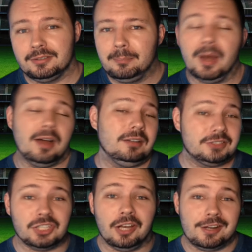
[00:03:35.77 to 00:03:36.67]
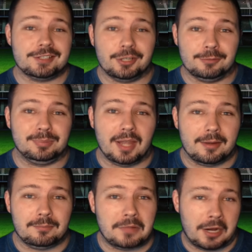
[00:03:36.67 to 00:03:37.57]
But Son is a good
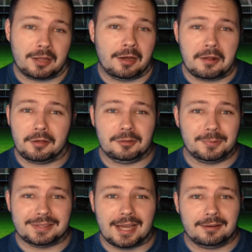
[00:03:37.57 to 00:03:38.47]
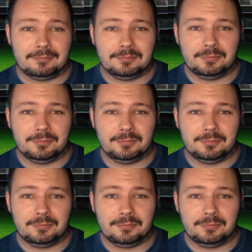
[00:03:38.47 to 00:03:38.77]
player, and I can't argue with that.